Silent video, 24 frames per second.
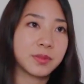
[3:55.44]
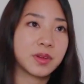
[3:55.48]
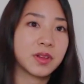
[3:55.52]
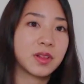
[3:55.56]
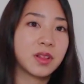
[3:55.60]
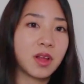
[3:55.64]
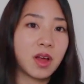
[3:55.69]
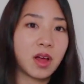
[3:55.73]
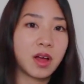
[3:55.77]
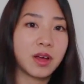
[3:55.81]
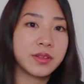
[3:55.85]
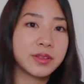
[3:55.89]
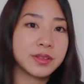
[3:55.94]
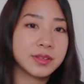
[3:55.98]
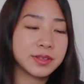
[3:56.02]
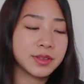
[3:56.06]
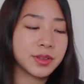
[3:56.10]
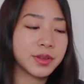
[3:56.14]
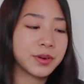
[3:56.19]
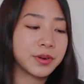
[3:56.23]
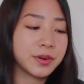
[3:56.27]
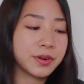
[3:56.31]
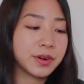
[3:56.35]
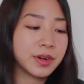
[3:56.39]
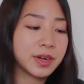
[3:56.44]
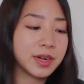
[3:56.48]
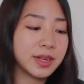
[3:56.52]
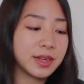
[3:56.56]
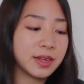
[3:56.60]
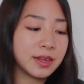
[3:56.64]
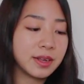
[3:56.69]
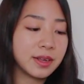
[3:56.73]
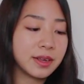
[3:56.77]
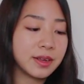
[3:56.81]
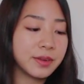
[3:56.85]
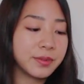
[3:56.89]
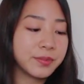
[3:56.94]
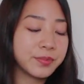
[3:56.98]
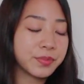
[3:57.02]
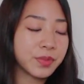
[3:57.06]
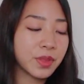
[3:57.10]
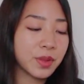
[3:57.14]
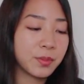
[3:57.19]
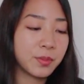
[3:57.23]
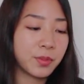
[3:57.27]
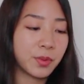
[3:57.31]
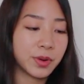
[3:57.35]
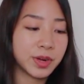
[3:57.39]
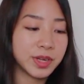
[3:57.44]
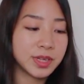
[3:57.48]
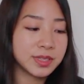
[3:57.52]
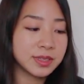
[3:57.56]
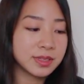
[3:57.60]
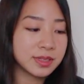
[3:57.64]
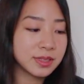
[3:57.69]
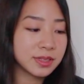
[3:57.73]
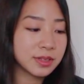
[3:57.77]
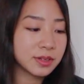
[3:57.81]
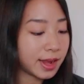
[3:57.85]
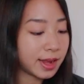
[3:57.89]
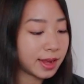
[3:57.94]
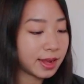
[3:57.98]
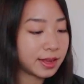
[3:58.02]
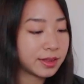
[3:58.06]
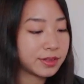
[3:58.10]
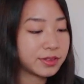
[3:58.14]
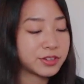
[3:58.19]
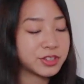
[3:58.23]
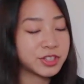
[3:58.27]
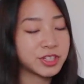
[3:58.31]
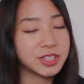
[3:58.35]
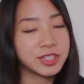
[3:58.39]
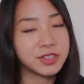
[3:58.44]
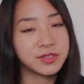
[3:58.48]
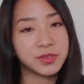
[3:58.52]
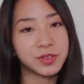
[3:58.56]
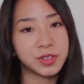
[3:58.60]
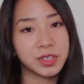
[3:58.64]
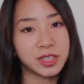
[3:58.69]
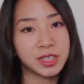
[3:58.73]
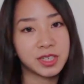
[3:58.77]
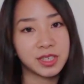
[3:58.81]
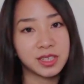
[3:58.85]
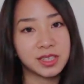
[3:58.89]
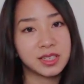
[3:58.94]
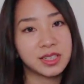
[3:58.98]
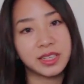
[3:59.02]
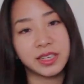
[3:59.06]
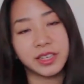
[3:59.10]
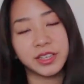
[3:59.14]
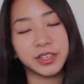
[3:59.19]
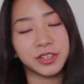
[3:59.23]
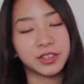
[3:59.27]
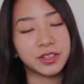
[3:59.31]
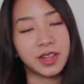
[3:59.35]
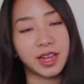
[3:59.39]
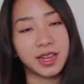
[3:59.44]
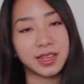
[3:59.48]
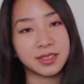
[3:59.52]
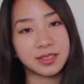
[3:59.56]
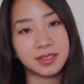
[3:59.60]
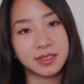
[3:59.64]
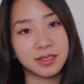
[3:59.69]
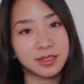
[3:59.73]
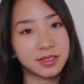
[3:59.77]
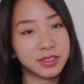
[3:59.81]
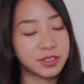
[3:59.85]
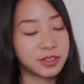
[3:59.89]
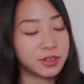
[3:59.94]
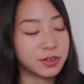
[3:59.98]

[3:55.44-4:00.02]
cloths. They're already moist and they're just for cleaning your glasses,